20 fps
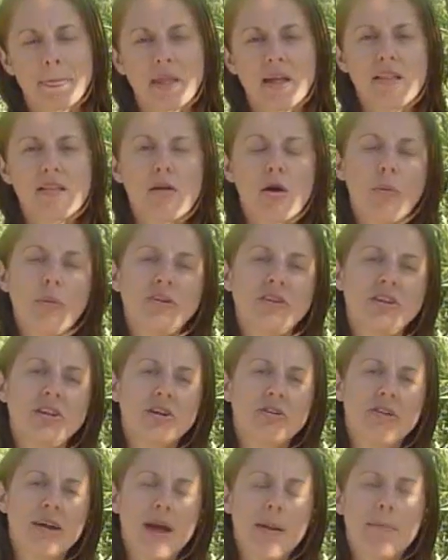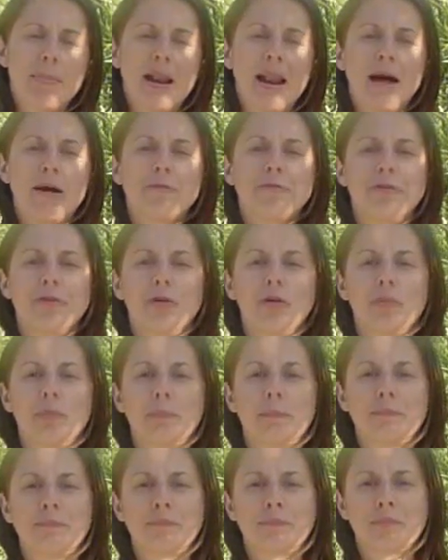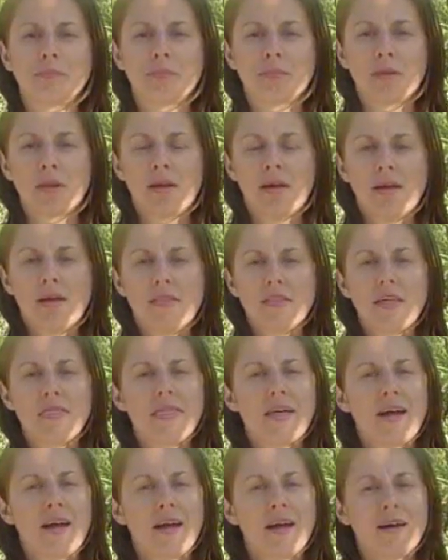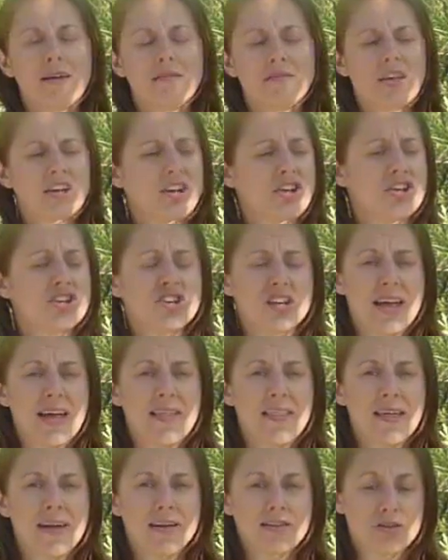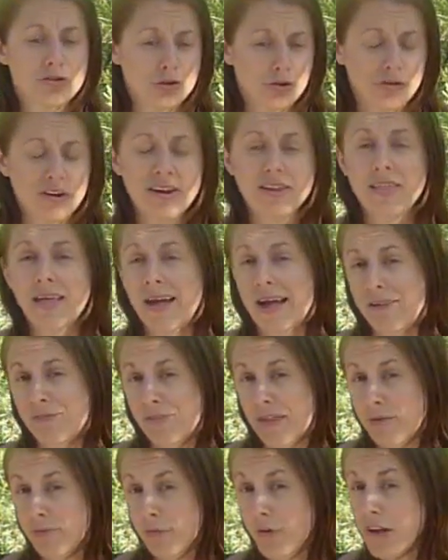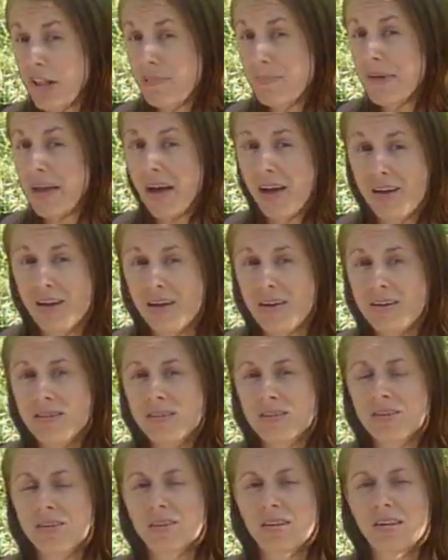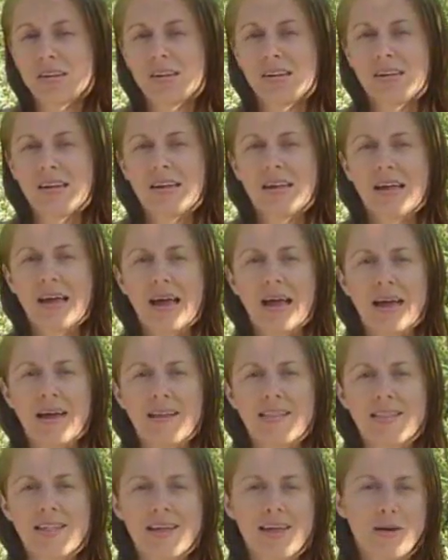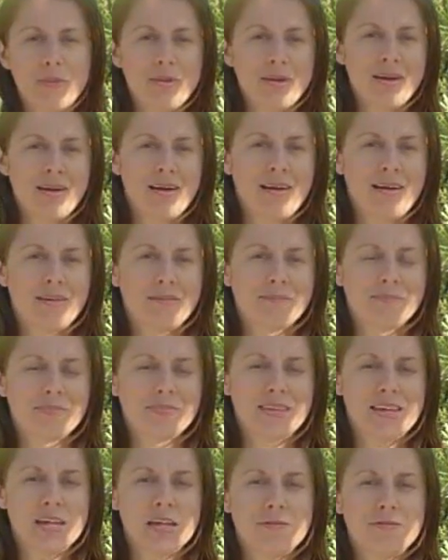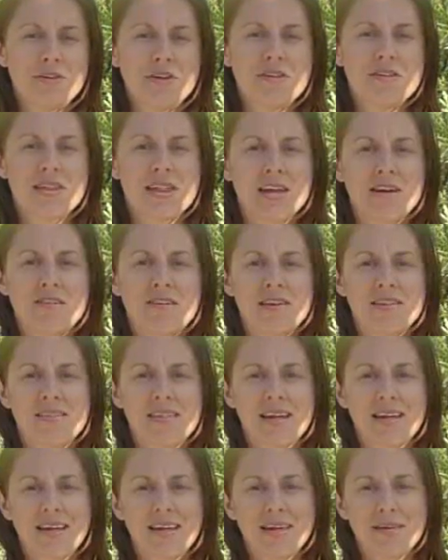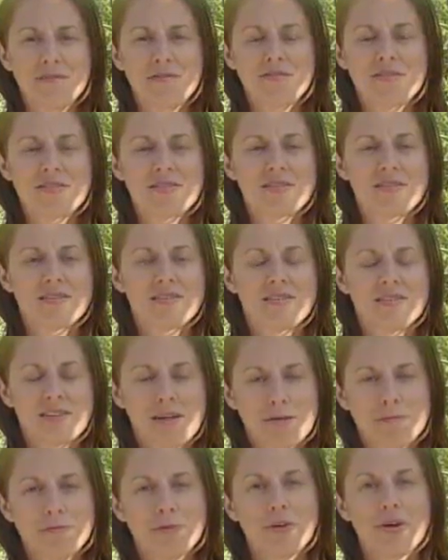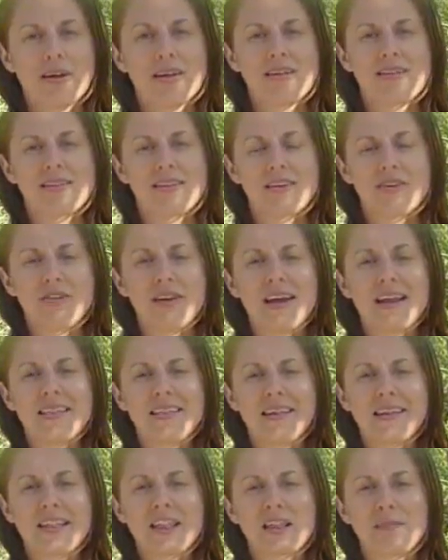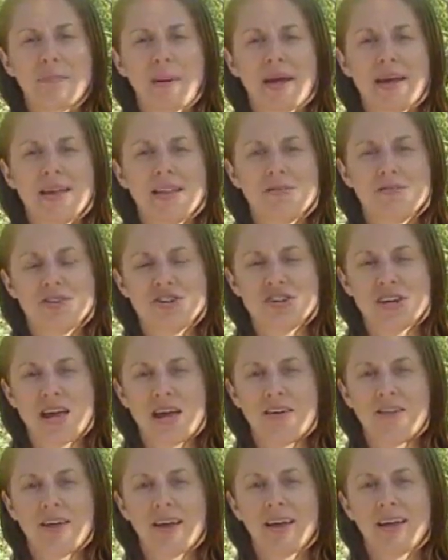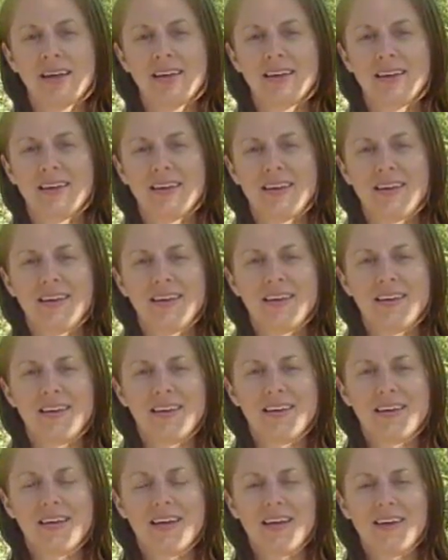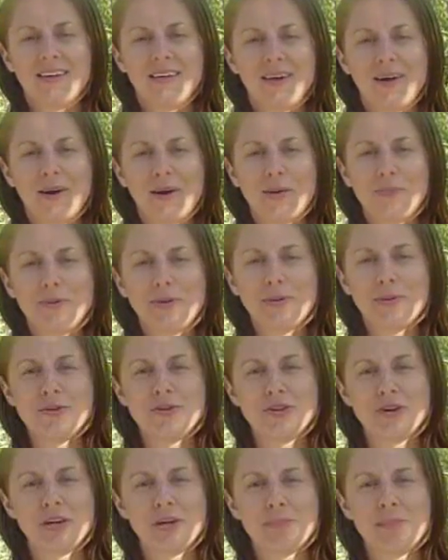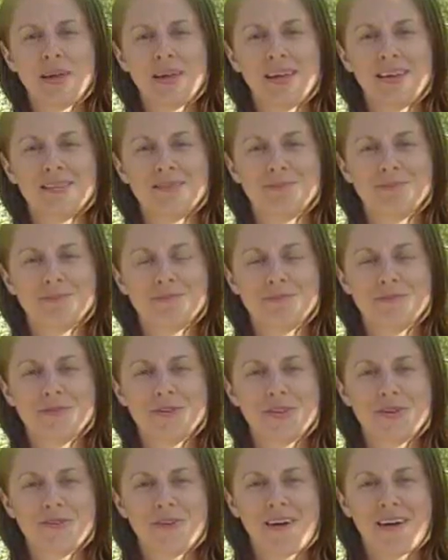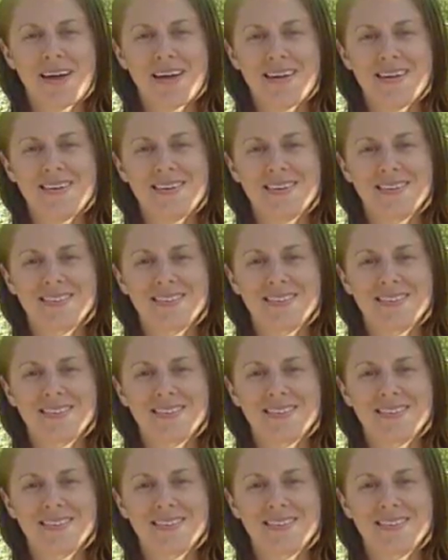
And so I wanted to create a platform that could share that story, that have their voice be heard. And so here we are, the interview series that gives that voice, creates that space for sharing. And I hope you'll join me for the ride.